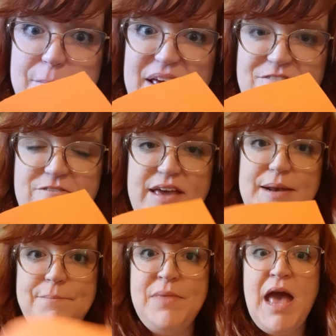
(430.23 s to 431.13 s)
my
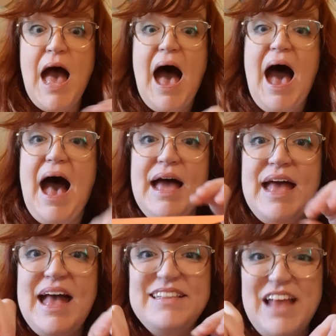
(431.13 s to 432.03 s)
fin.
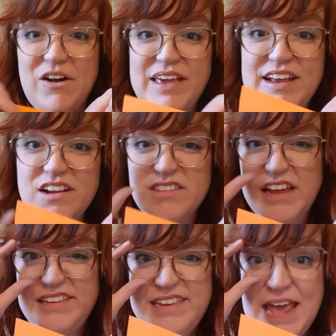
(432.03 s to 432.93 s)
Now here's
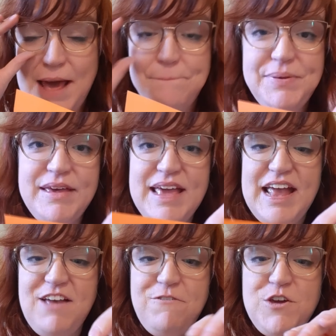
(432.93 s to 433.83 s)
a tip.
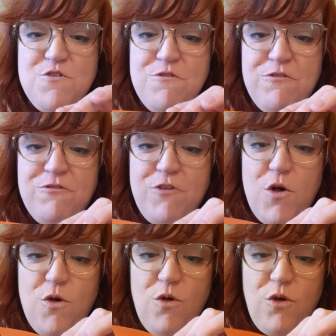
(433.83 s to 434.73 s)
If you
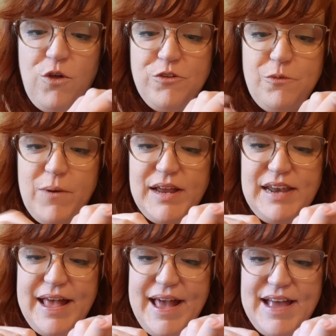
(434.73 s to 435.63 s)
fold
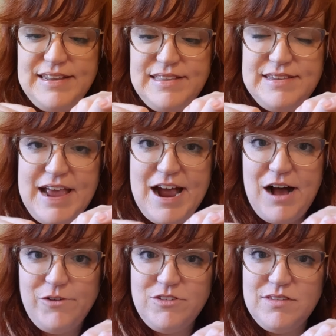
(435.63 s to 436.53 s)
one end
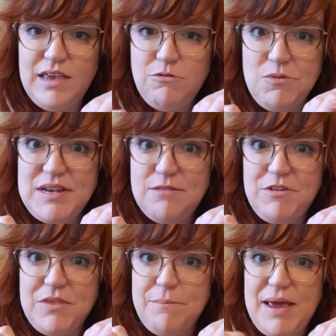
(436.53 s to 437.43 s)
down, just like what we did
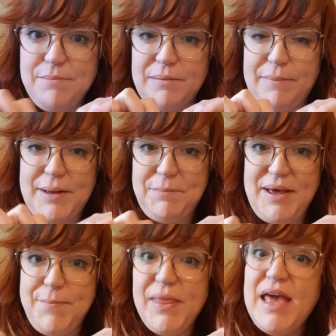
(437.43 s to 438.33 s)
with the paper
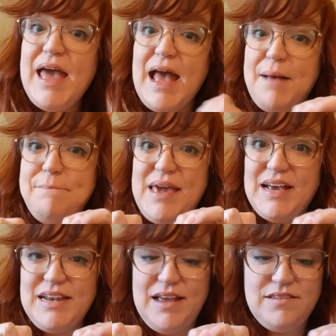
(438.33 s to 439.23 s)
puppet, and
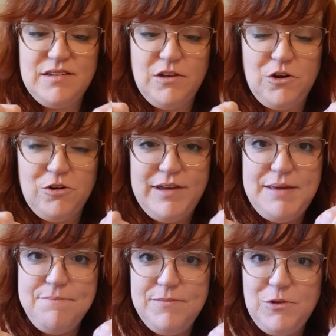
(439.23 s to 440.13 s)
make a nice little
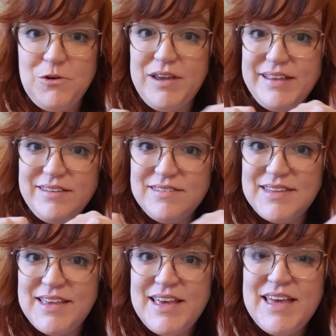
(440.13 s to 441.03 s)

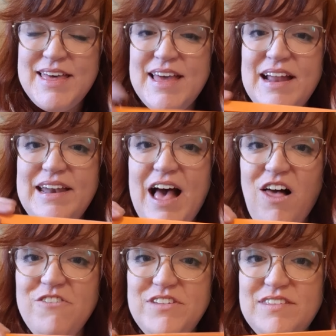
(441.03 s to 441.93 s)
crease, now all of a